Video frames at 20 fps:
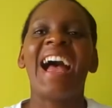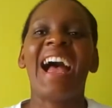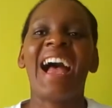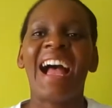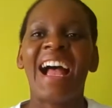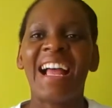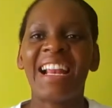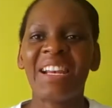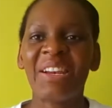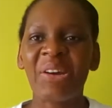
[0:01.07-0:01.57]

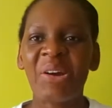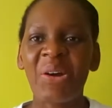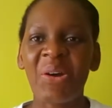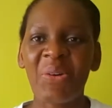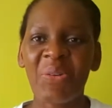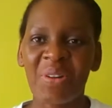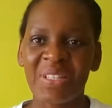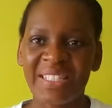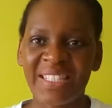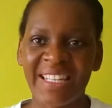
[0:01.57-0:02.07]
Hello,
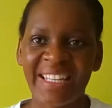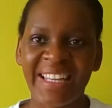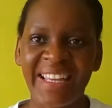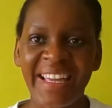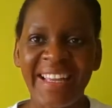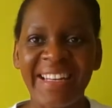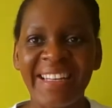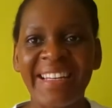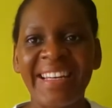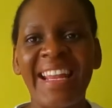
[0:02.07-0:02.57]
once
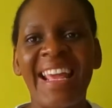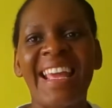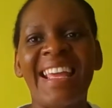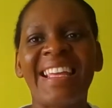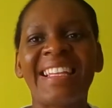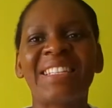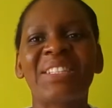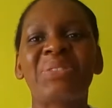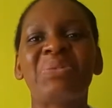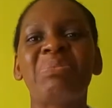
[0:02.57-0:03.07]
again,
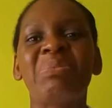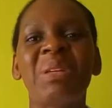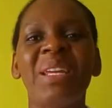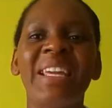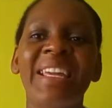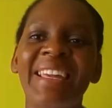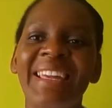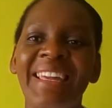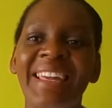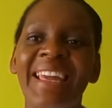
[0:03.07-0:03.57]
it's
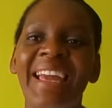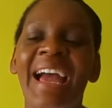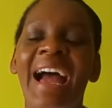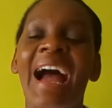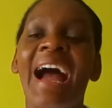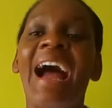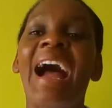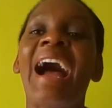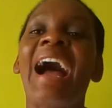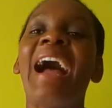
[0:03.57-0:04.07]
me.
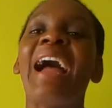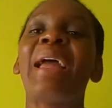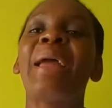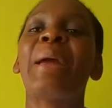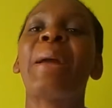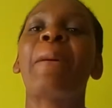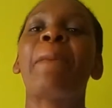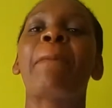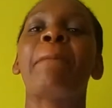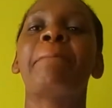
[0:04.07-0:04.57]
I
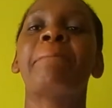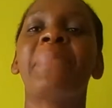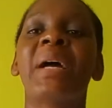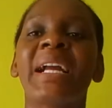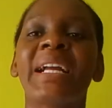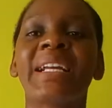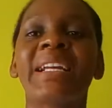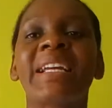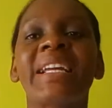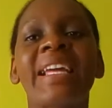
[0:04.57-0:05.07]
am
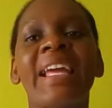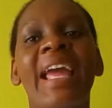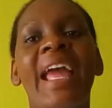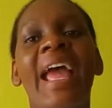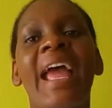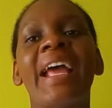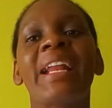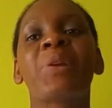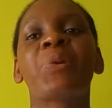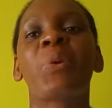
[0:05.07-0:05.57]
back
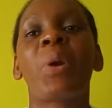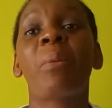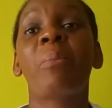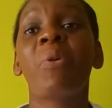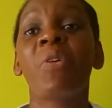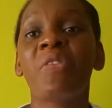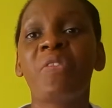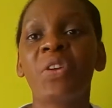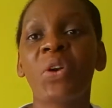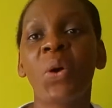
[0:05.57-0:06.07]
and we are
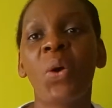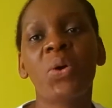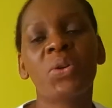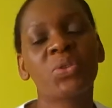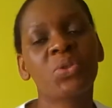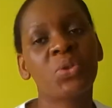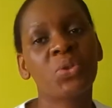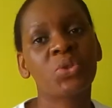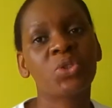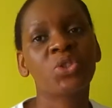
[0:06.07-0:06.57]
moving on
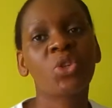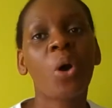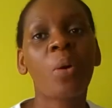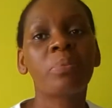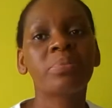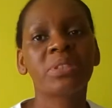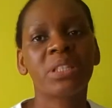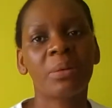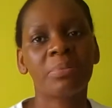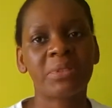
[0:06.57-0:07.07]
to Job
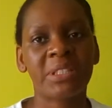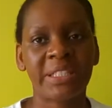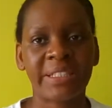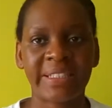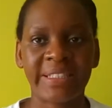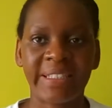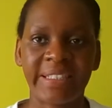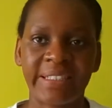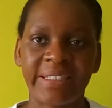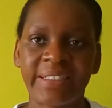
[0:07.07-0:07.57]
chapter
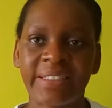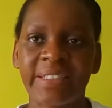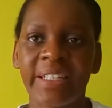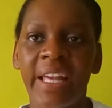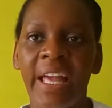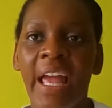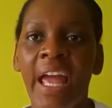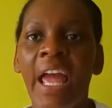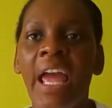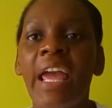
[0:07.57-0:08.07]
6.
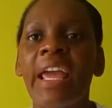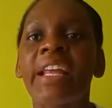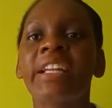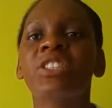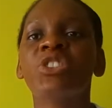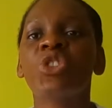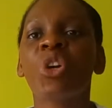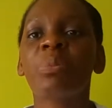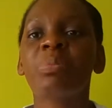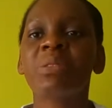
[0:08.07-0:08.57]
In
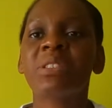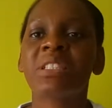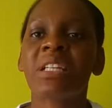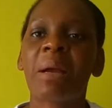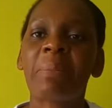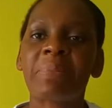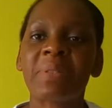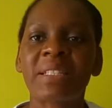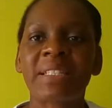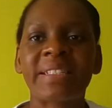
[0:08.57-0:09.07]
Job
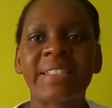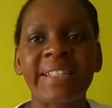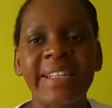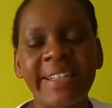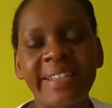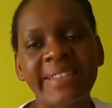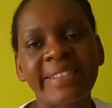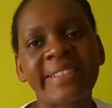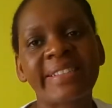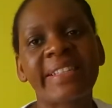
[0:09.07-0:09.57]
chapter
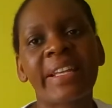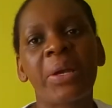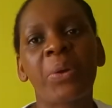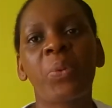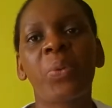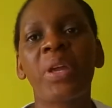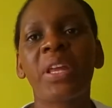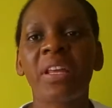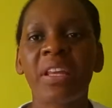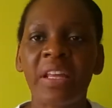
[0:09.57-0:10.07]
6,
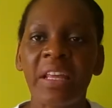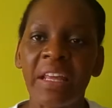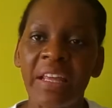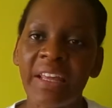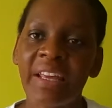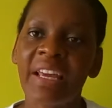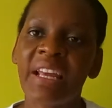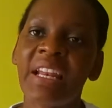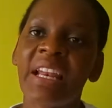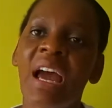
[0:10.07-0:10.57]
we
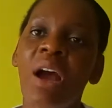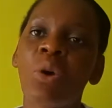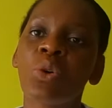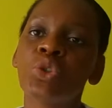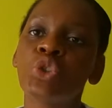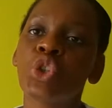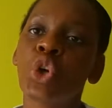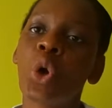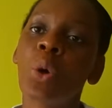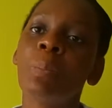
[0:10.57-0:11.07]
hear now
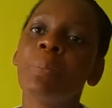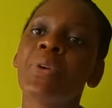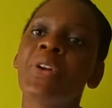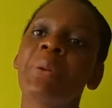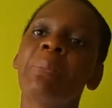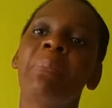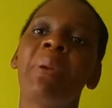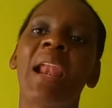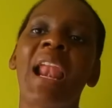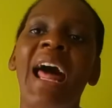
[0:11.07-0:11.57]
Job
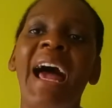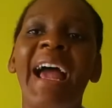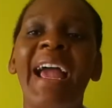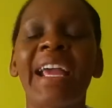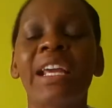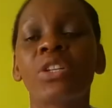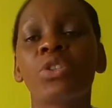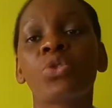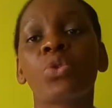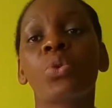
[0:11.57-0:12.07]

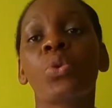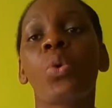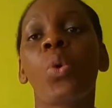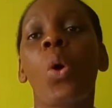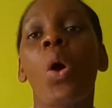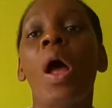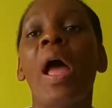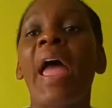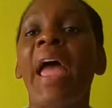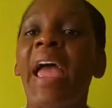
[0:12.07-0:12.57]
reply to
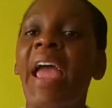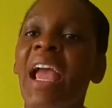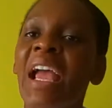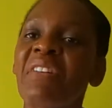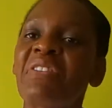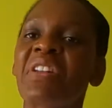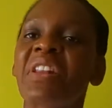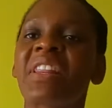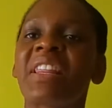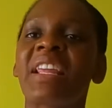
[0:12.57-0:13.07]

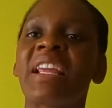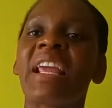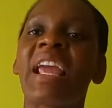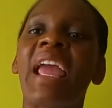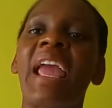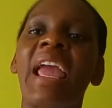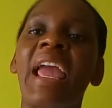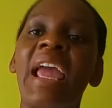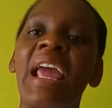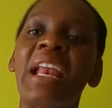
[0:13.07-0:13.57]
everything
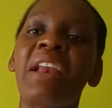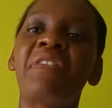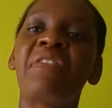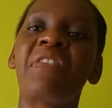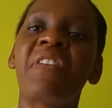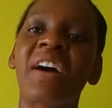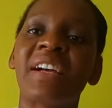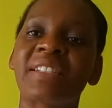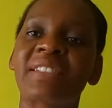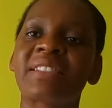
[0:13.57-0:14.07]

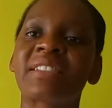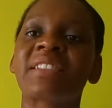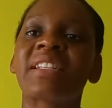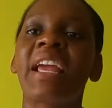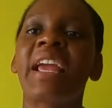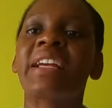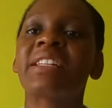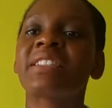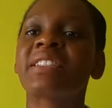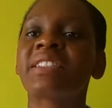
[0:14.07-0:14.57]
Eliphaz
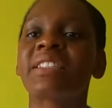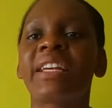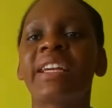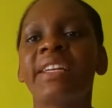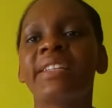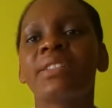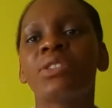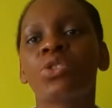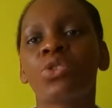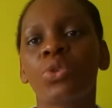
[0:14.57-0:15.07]
has
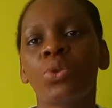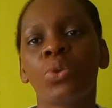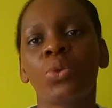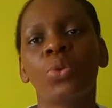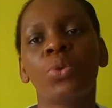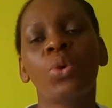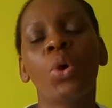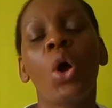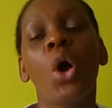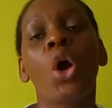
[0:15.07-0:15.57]
said
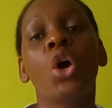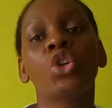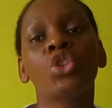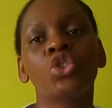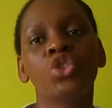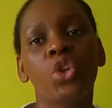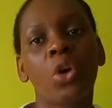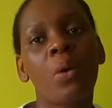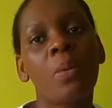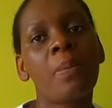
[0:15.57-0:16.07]
to
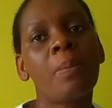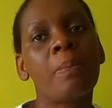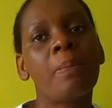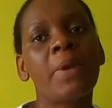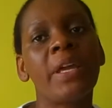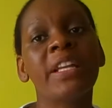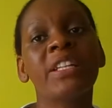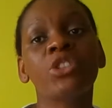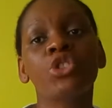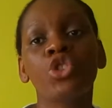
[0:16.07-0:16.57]
Job
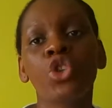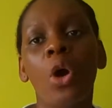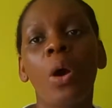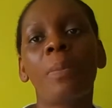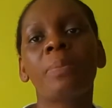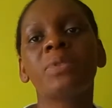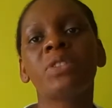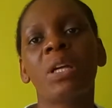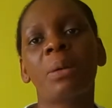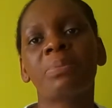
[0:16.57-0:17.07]
in Job
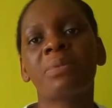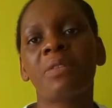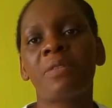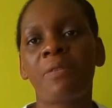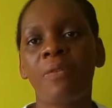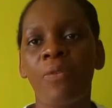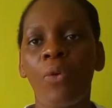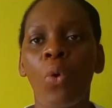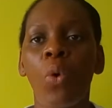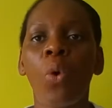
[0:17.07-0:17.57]
chapter
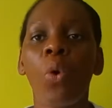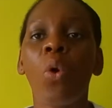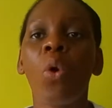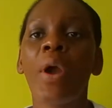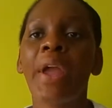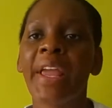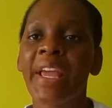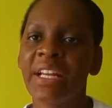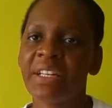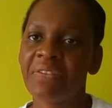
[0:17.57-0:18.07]
4
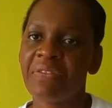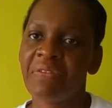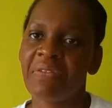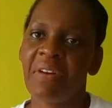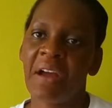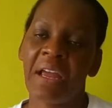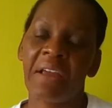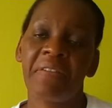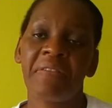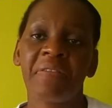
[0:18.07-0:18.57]
and 5.
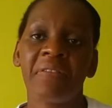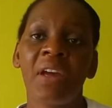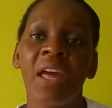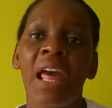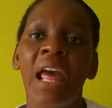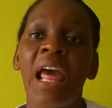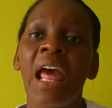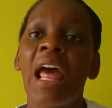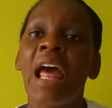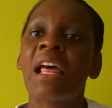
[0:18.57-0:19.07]

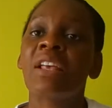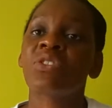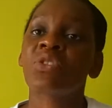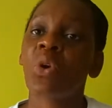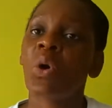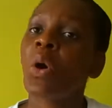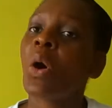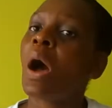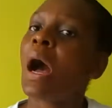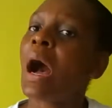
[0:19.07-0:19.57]

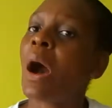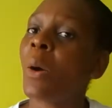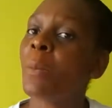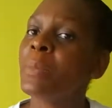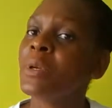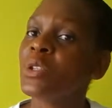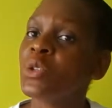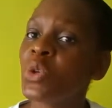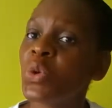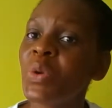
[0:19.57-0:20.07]
So I'll be
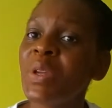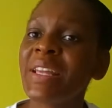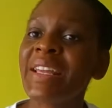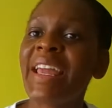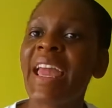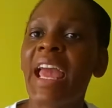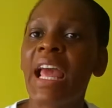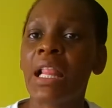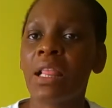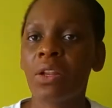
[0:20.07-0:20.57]
doing
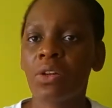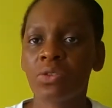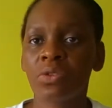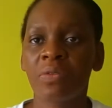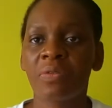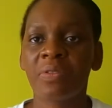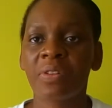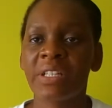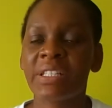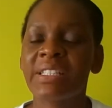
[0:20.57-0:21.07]
a lot
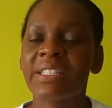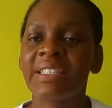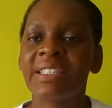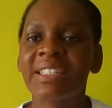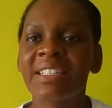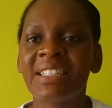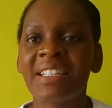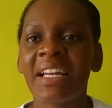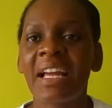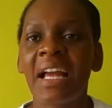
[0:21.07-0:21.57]
of reading,